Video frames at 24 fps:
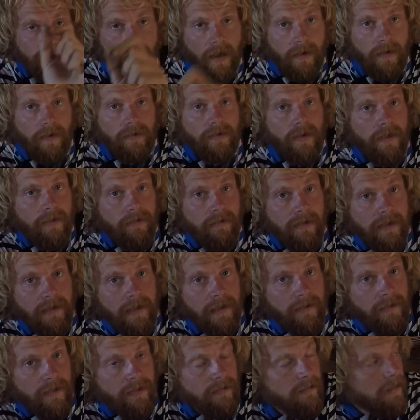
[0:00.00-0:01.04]
Those are the
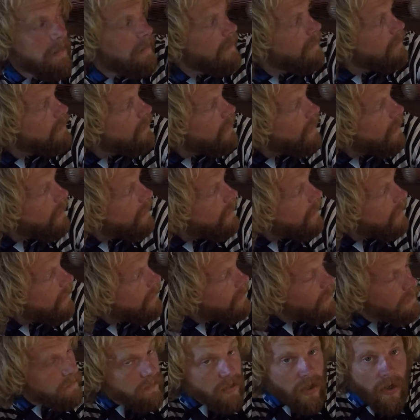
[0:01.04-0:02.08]
three things you're going to
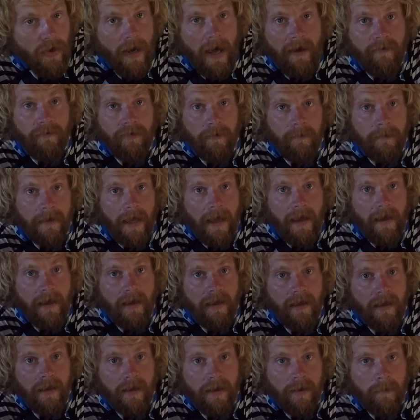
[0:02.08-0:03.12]
need. So if you don't have them yet,
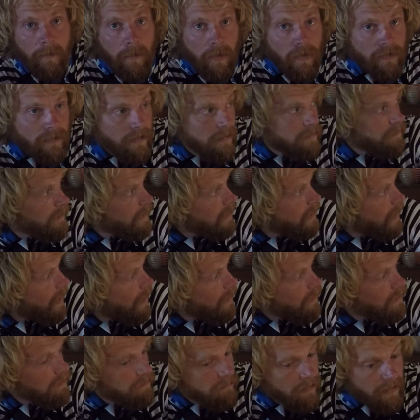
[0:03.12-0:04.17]
pause this
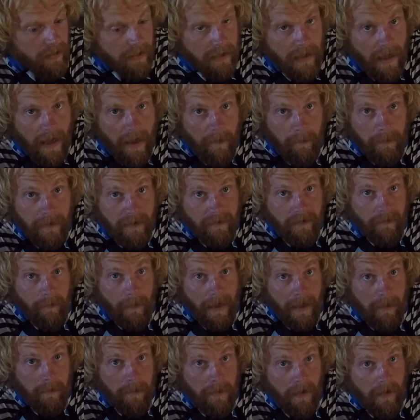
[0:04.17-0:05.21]
video, run and get a piece of
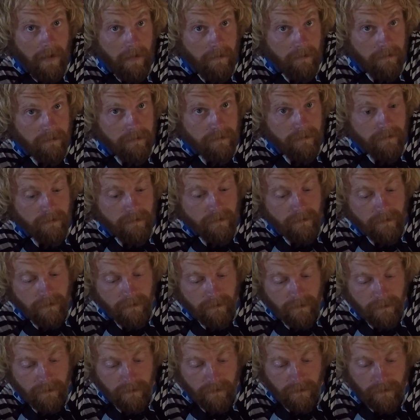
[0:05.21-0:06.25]
paper,
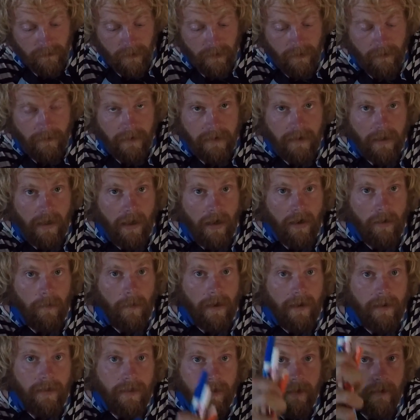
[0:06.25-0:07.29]
something to colour
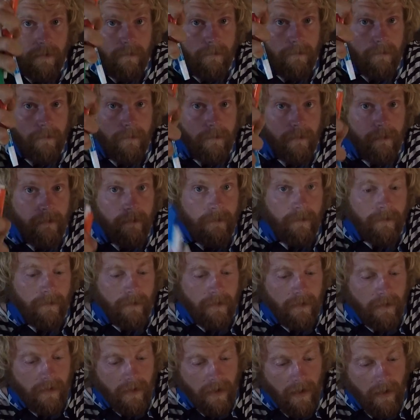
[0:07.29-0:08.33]
with,
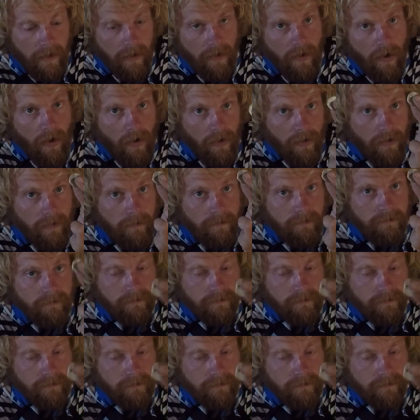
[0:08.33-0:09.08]
and a coin.